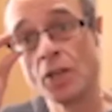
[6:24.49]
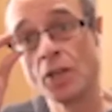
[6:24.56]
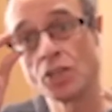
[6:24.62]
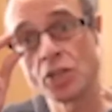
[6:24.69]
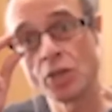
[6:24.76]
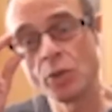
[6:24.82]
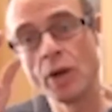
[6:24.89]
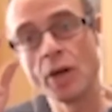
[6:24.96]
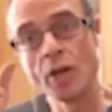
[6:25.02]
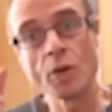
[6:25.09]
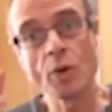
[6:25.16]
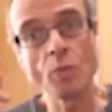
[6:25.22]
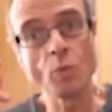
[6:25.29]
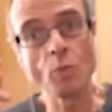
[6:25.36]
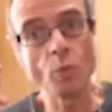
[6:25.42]
So
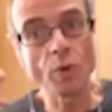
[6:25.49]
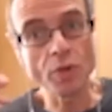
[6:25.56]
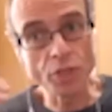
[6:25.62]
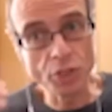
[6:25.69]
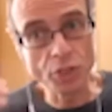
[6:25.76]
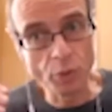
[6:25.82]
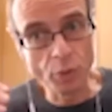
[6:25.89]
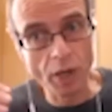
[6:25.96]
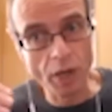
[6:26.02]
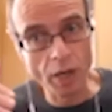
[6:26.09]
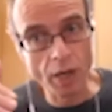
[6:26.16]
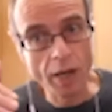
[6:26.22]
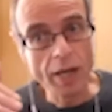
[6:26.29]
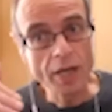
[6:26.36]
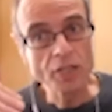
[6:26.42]
you
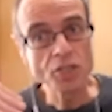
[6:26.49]
are,